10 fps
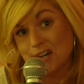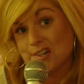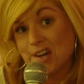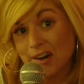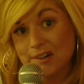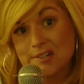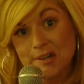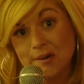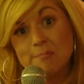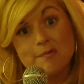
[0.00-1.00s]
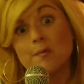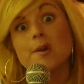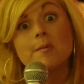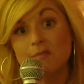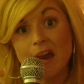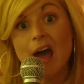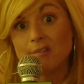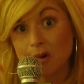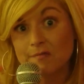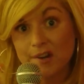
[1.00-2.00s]
to your channel too before you even have
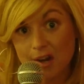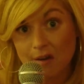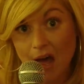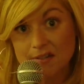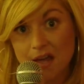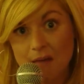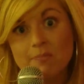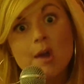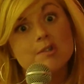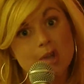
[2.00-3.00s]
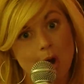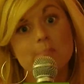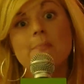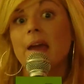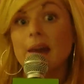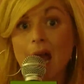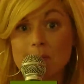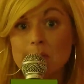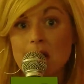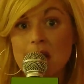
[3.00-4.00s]
your own video content. So make it
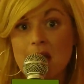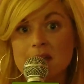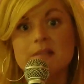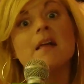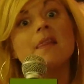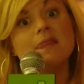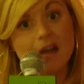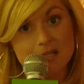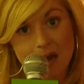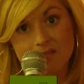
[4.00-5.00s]
happen Mondays. That's my